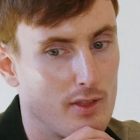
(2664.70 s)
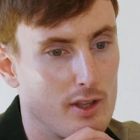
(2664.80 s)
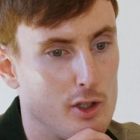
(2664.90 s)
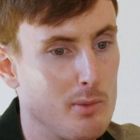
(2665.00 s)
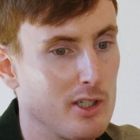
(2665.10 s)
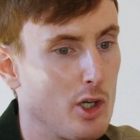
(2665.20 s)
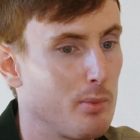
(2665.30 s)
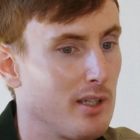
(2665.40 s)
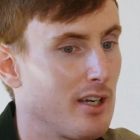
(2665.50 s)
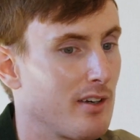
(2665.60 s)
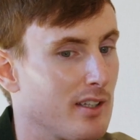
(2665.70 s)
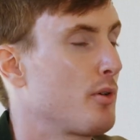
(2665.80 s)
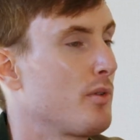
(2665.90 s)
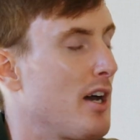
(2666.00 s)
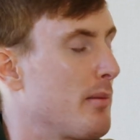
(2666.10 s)
The human Go player can
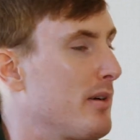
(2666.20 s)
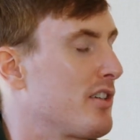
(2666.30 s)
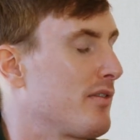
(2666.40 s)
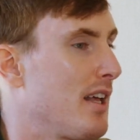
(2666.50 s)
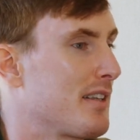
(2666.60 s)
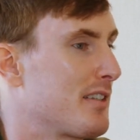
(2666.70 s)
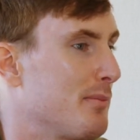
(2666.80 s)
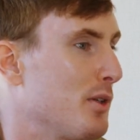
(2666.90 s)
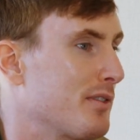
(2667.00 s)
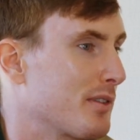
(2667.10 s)
prune out a bunch of classes of moves